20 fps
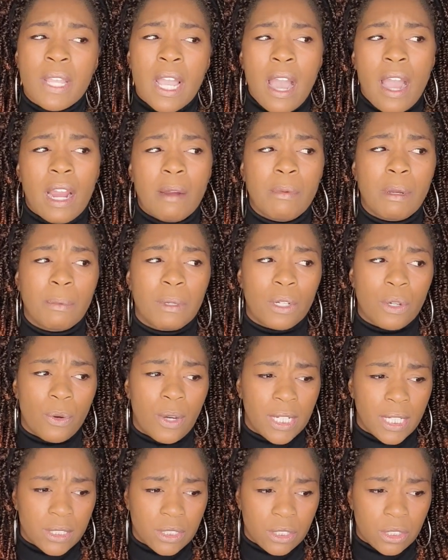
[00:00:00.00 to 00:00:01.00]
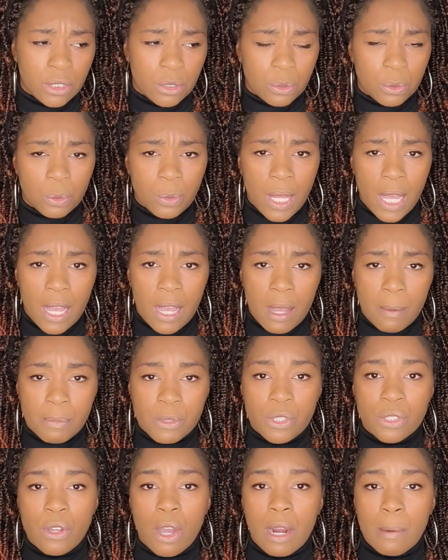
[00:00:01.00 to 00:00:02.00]
I remember going into
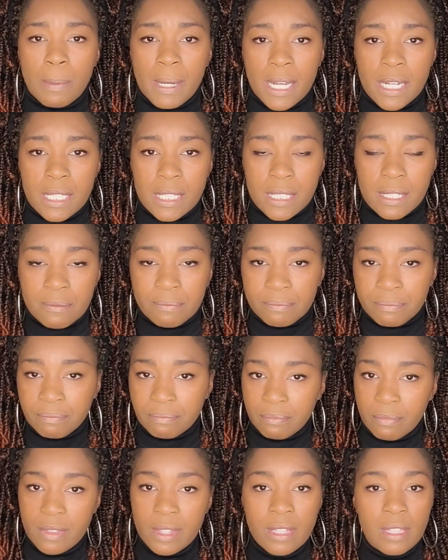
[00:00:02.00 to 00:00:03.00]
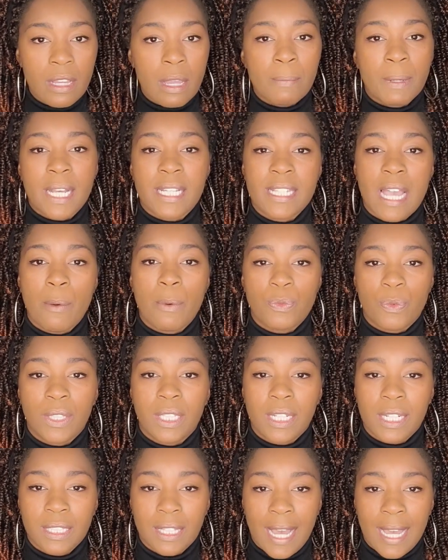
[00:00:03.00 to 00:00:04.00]
Starbucks, because I was with
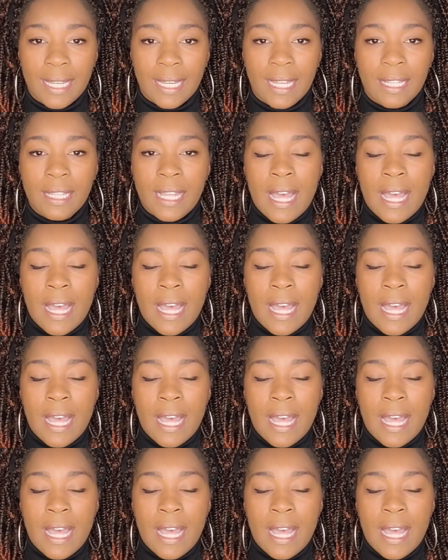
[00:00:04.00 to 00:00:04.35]
a client.